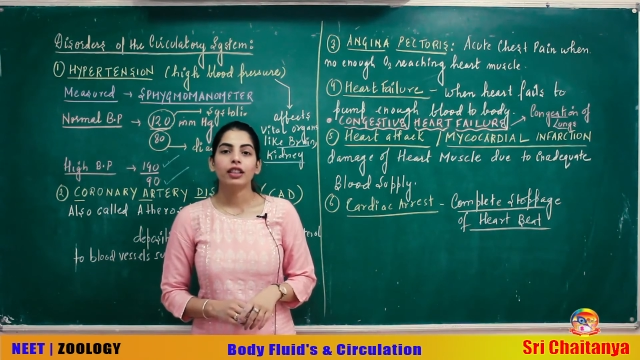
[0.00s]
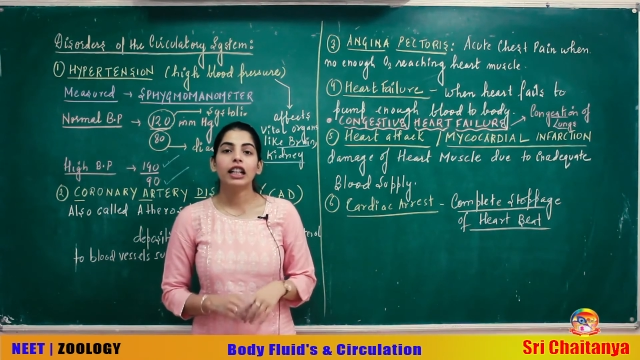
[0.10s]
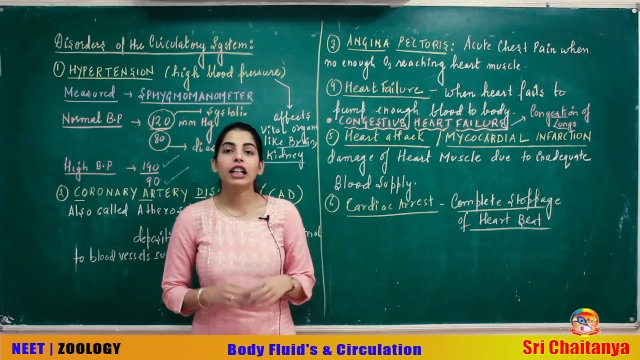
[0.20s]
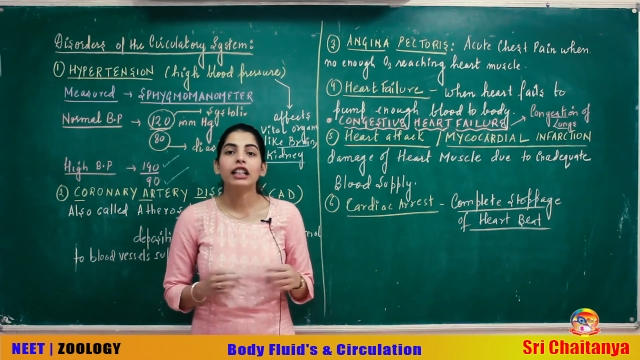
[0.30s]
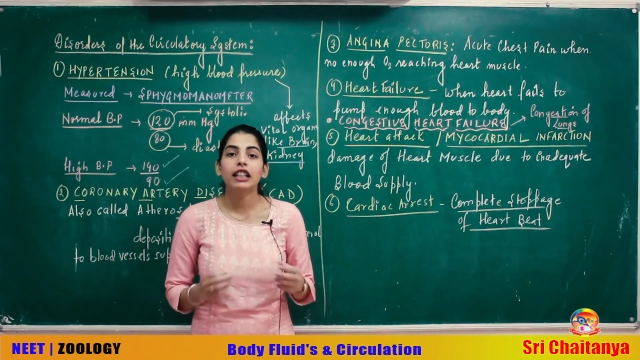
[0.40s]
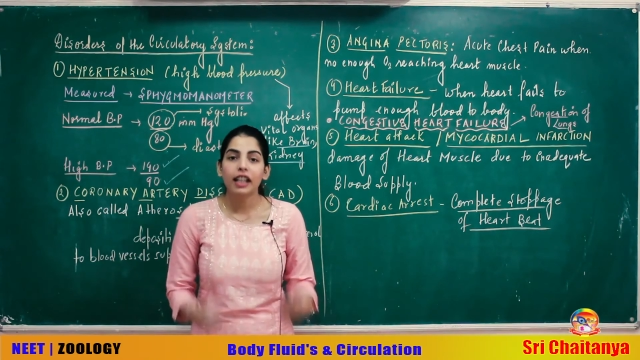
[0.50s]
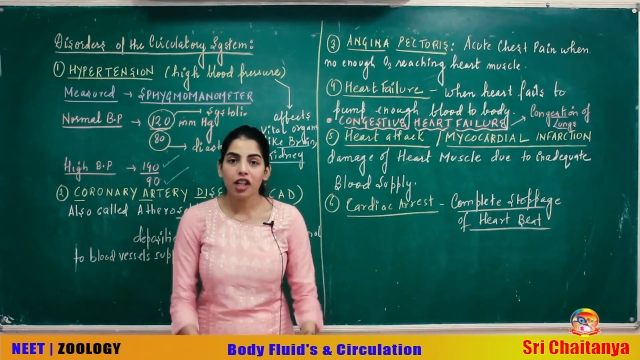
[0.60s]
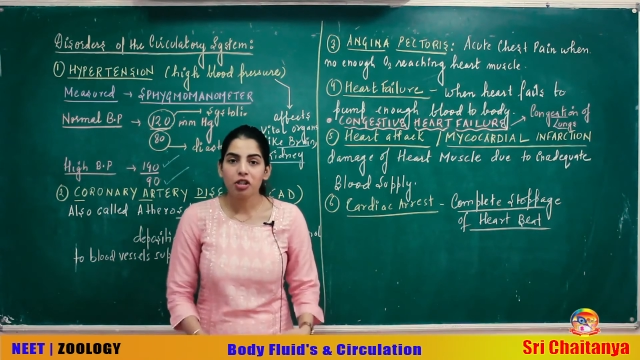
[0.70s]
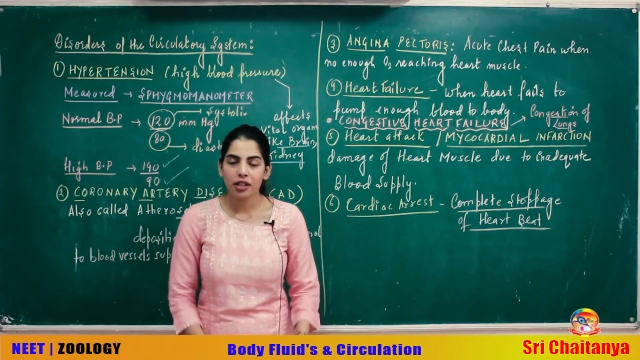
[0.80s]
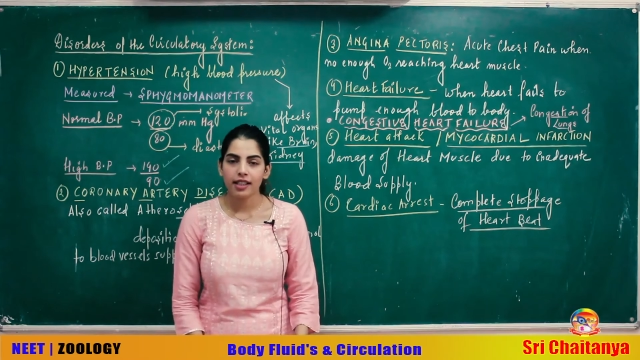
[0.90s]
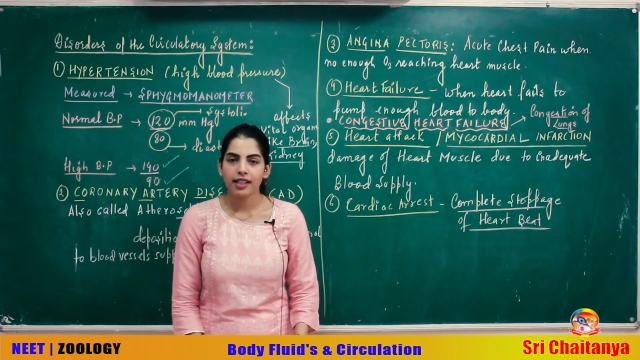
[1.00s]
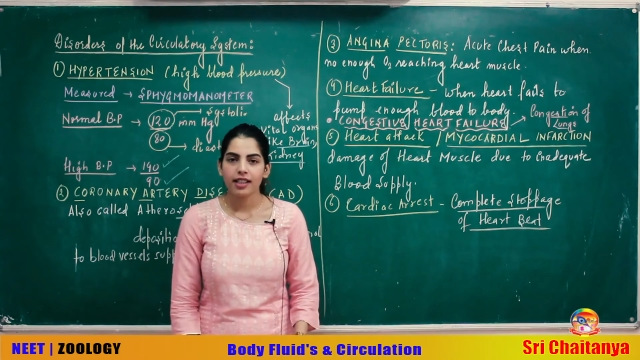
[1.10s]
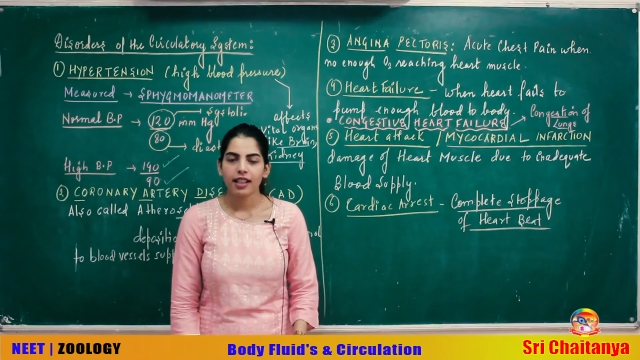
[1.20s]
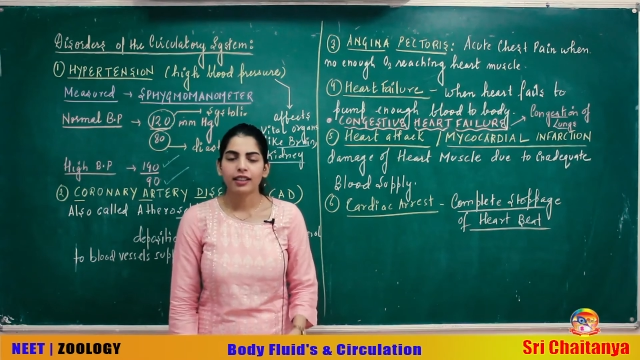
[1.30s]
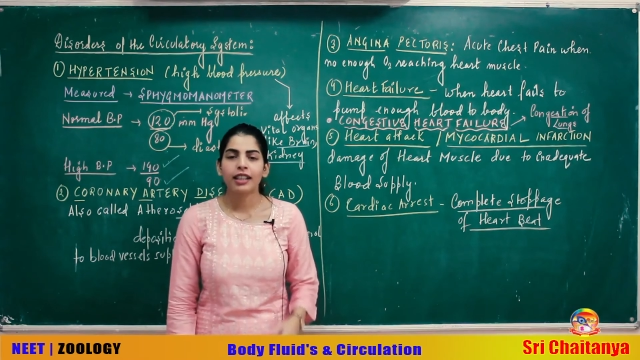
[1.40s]
the
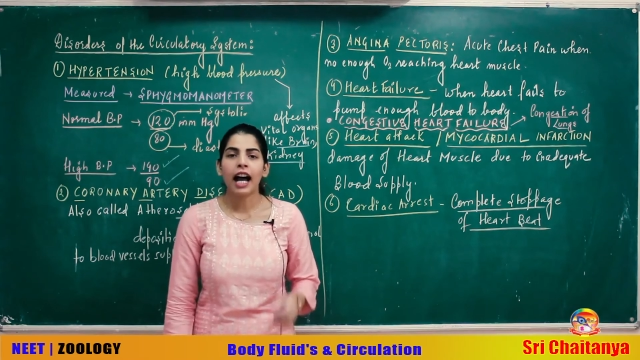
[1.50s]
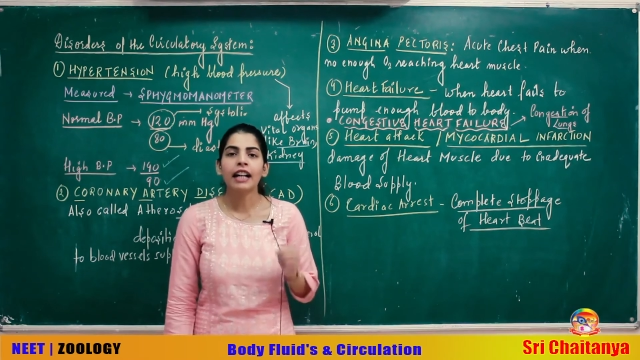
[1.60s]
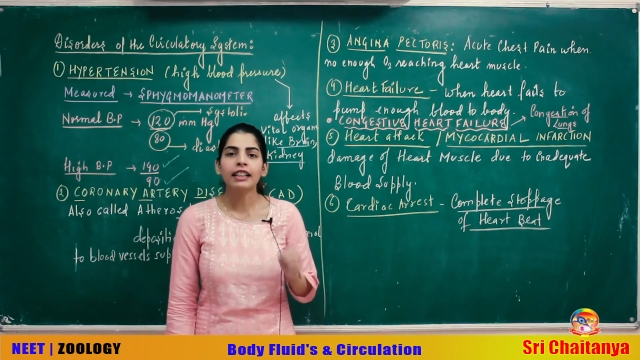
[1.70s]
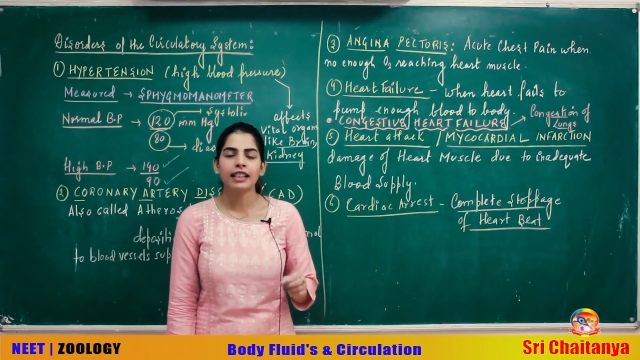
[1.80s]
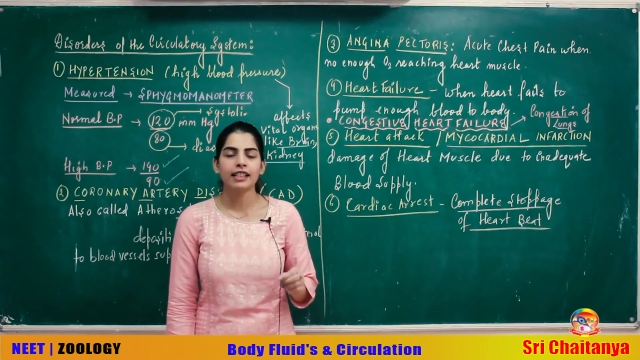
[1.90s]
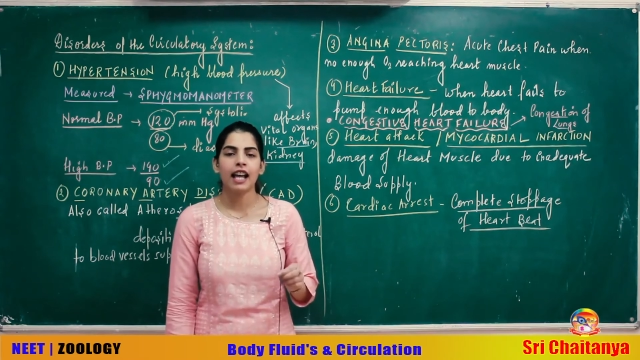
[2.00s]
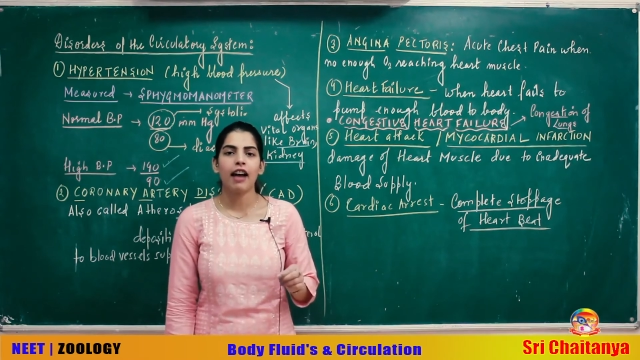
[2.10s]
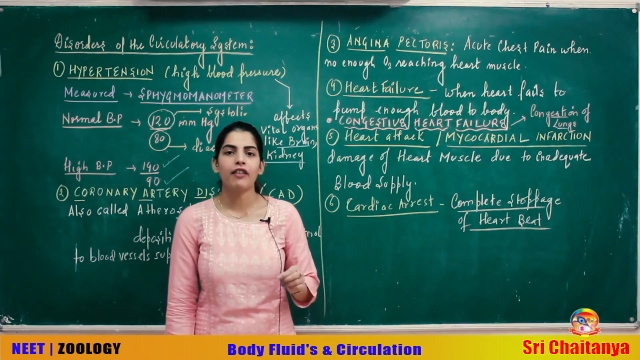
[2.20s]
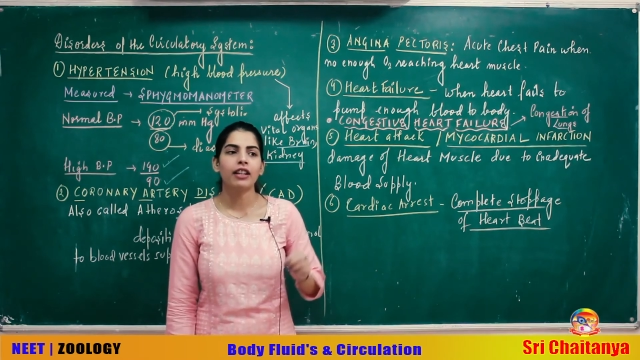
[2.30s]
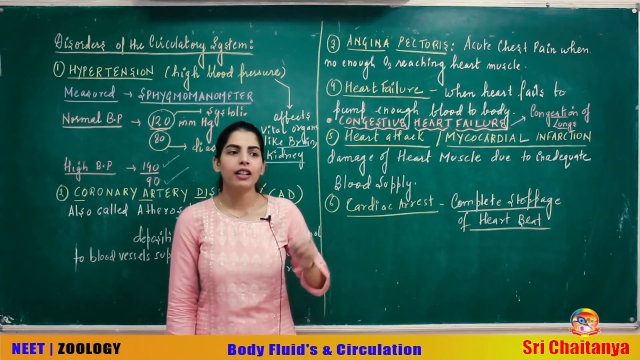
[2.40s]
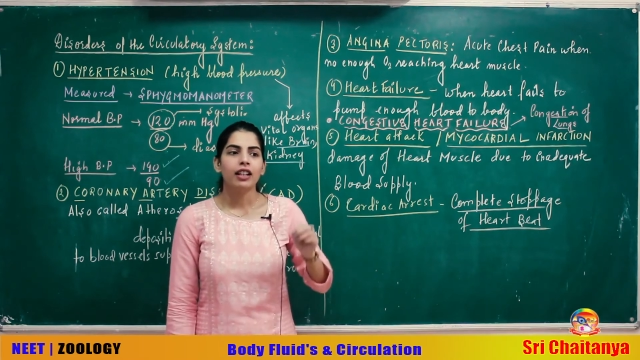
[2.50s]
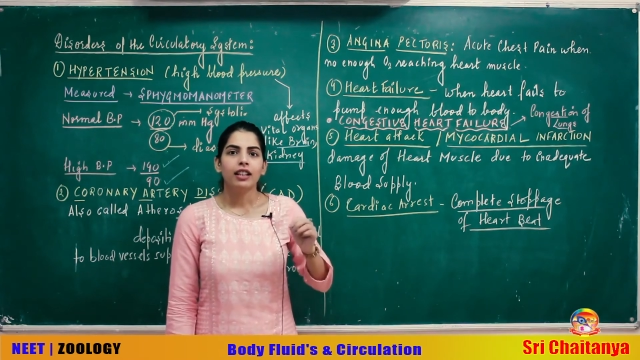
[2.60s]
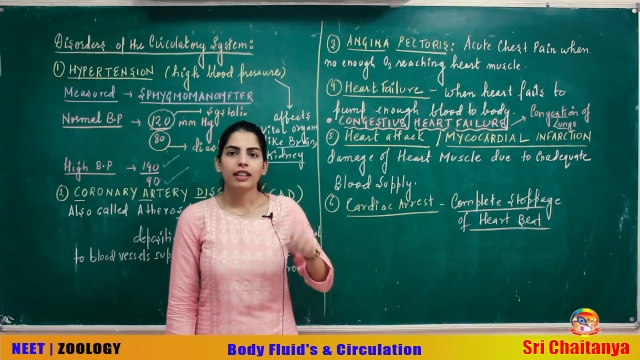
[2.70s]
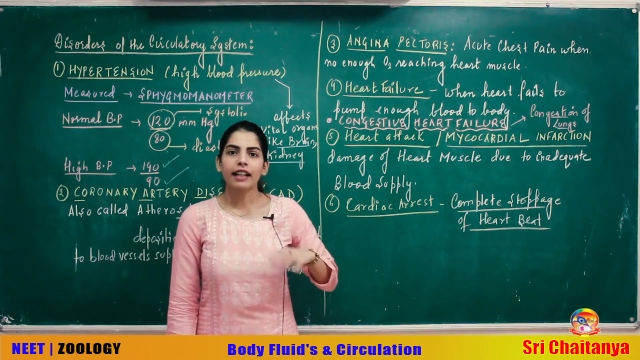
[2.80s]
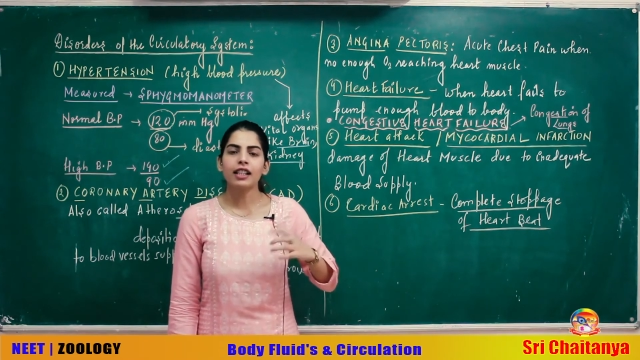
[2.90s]
conditions
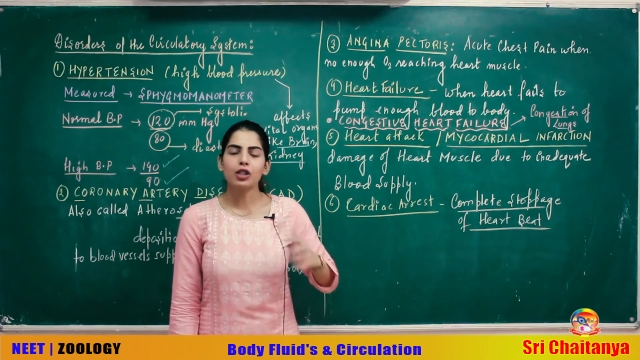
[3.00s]
that